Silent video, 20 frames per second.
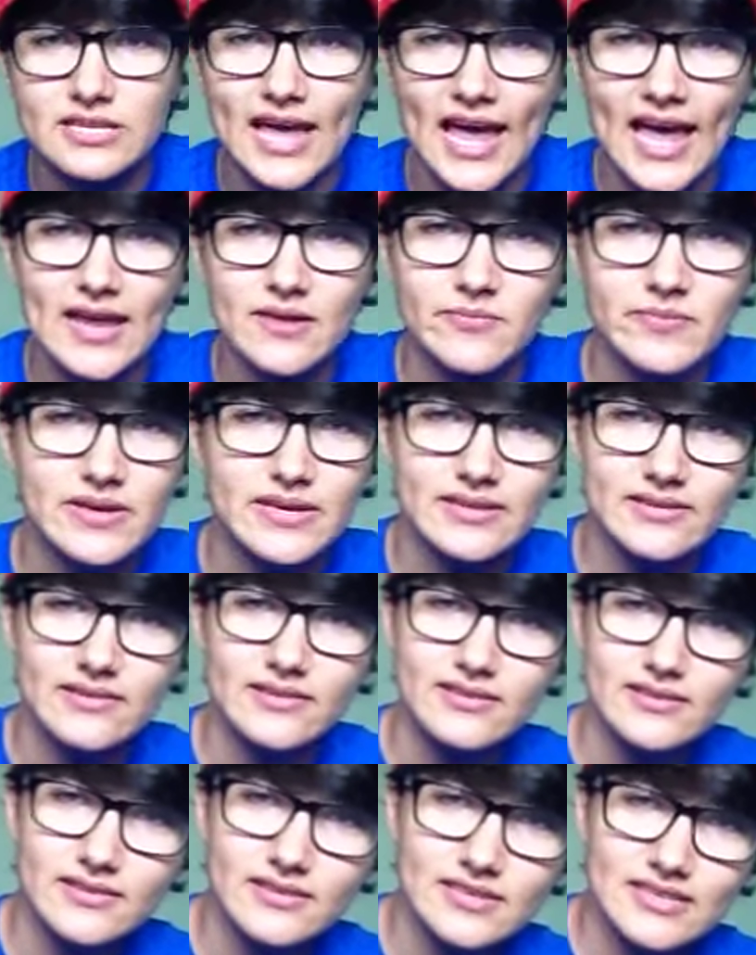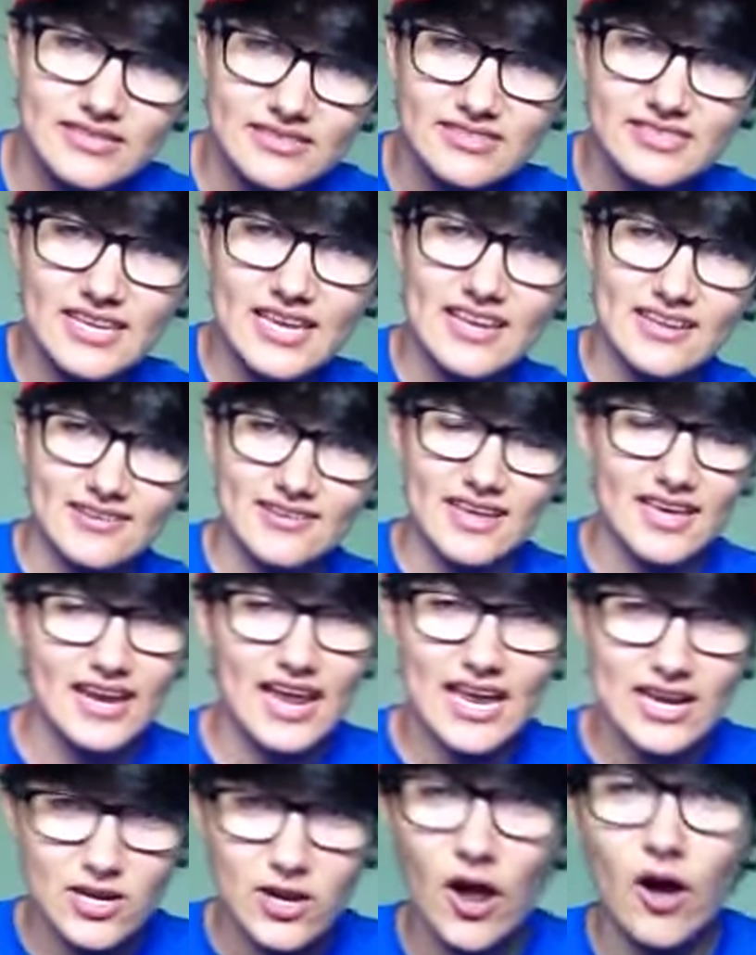tad bit insane. And
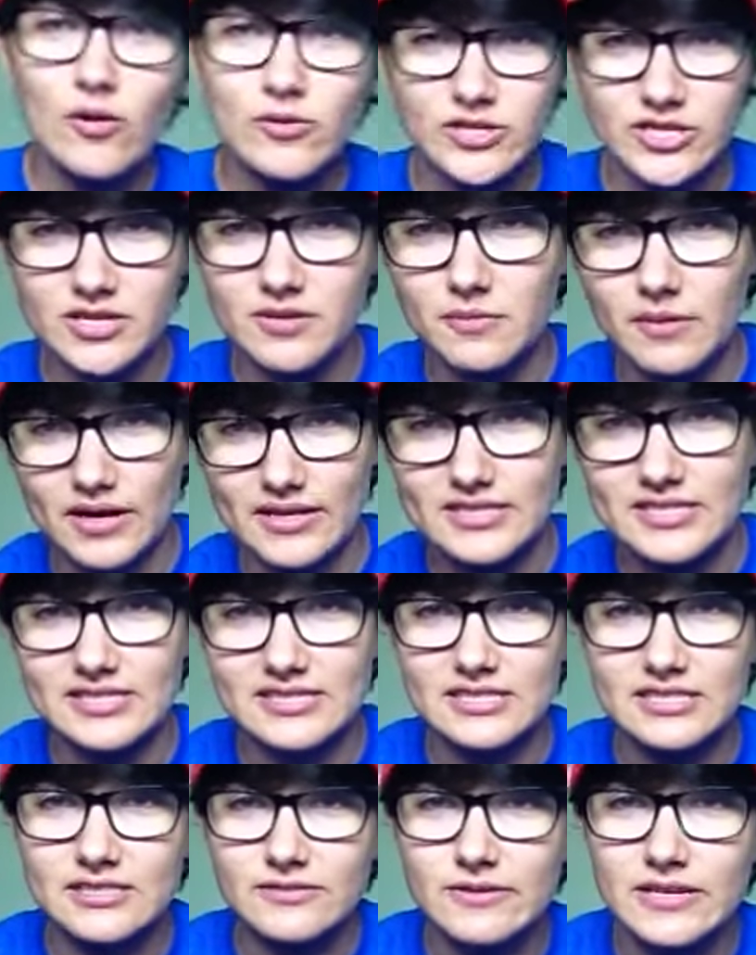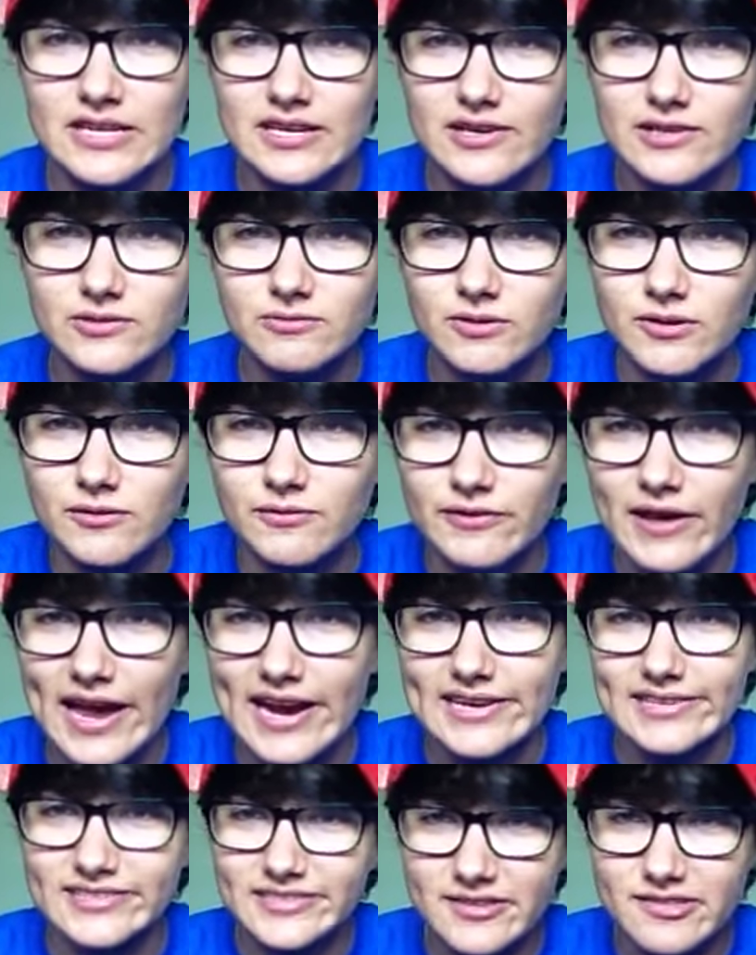I know she watches these videos for a
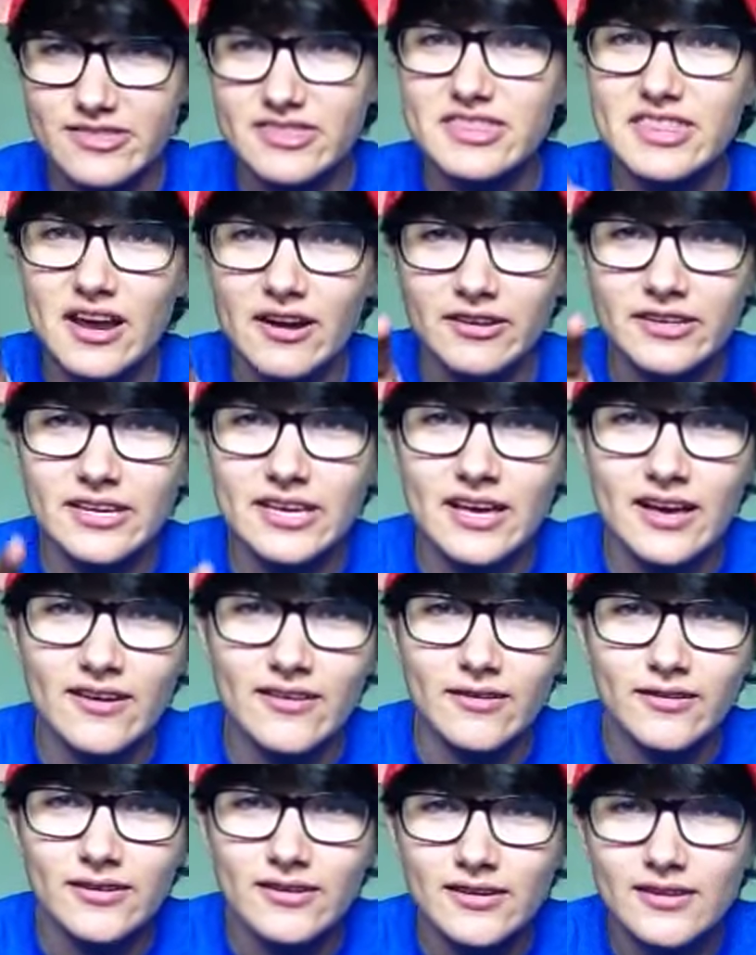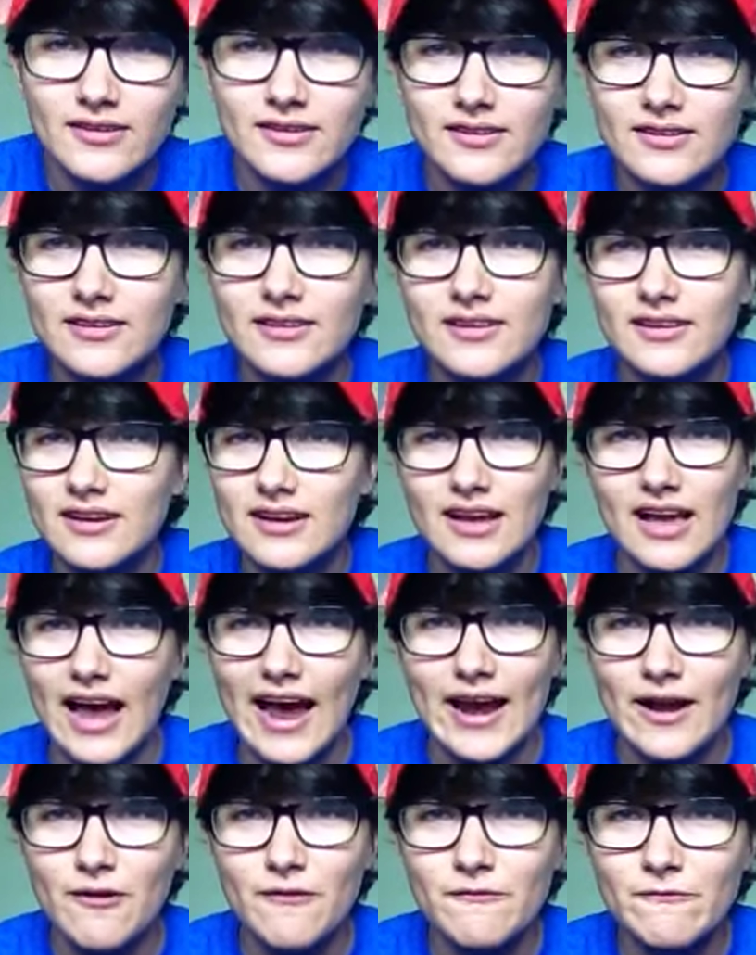fact, so there you go.
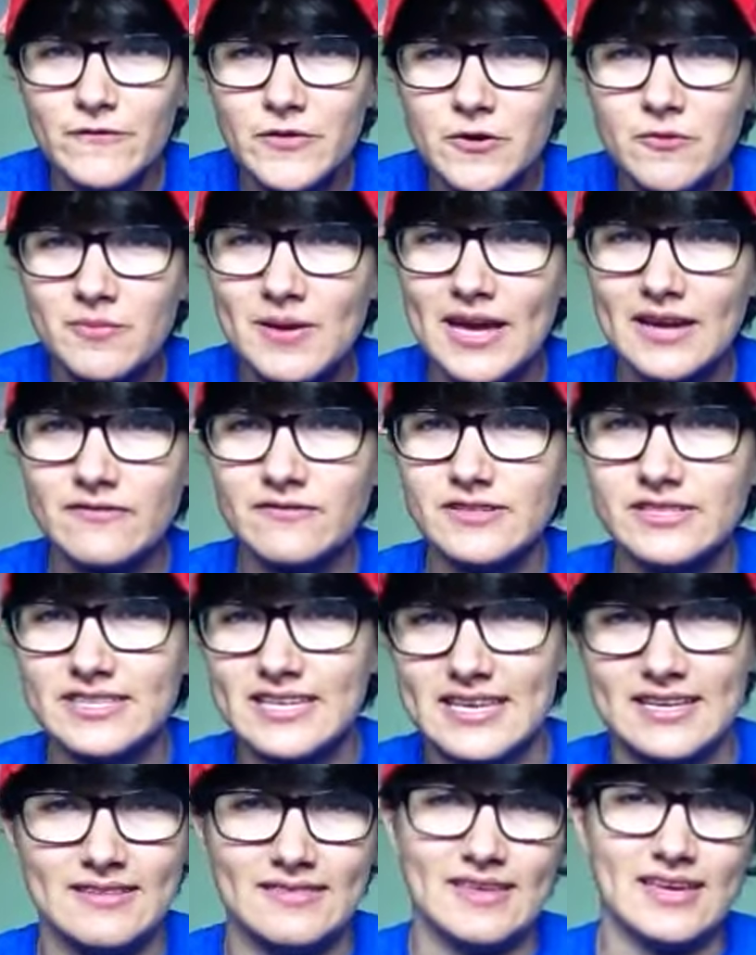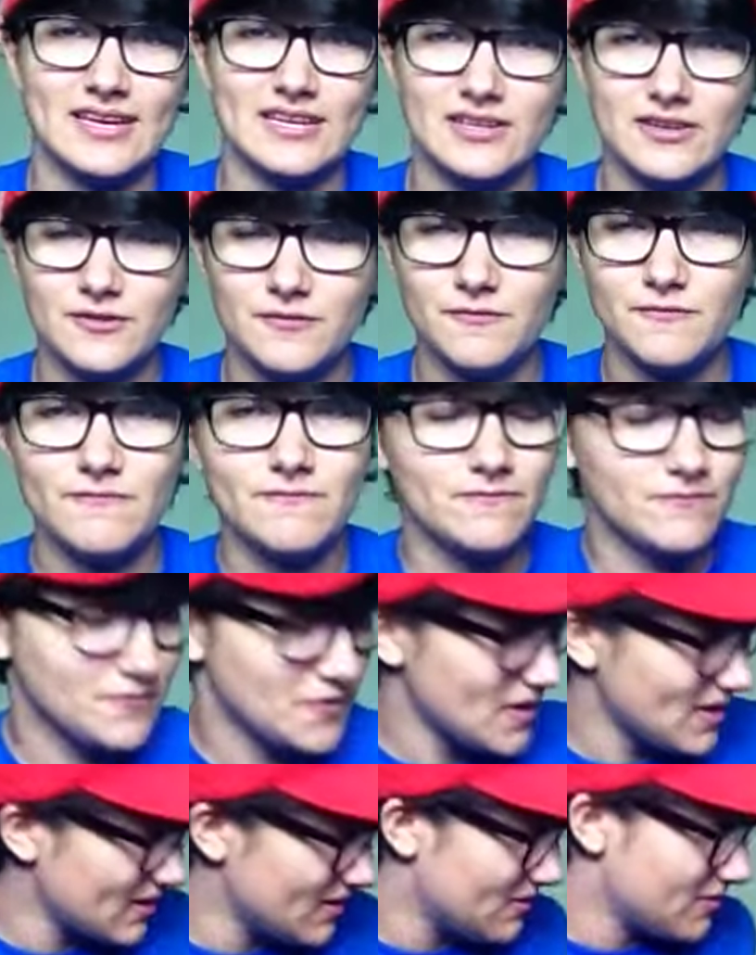I don't feel bad for saying that. You're
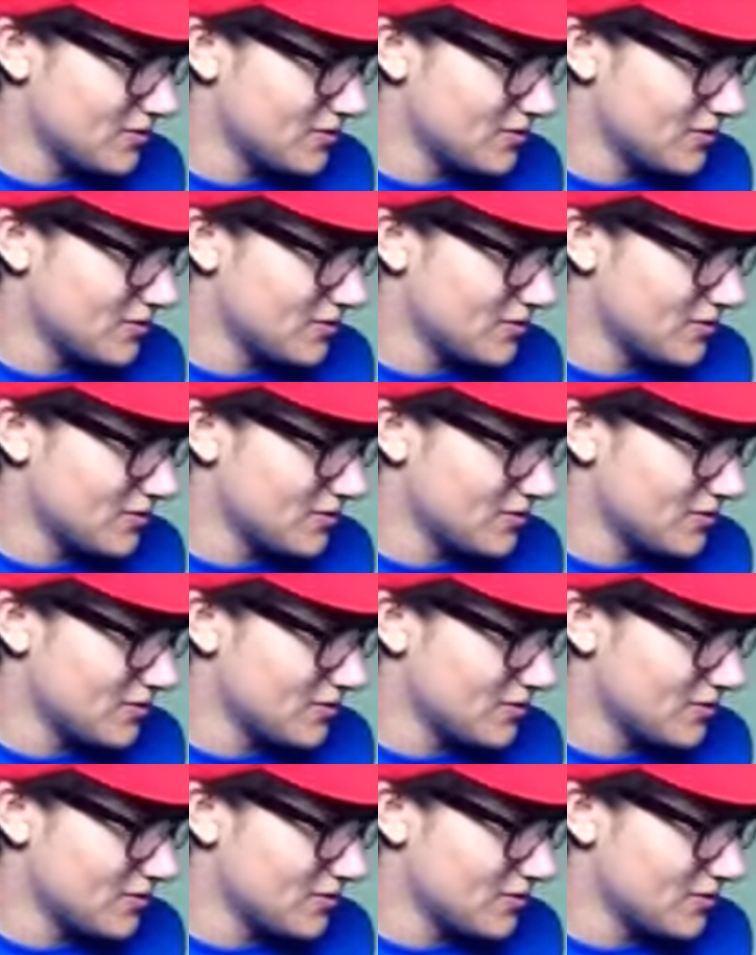freaking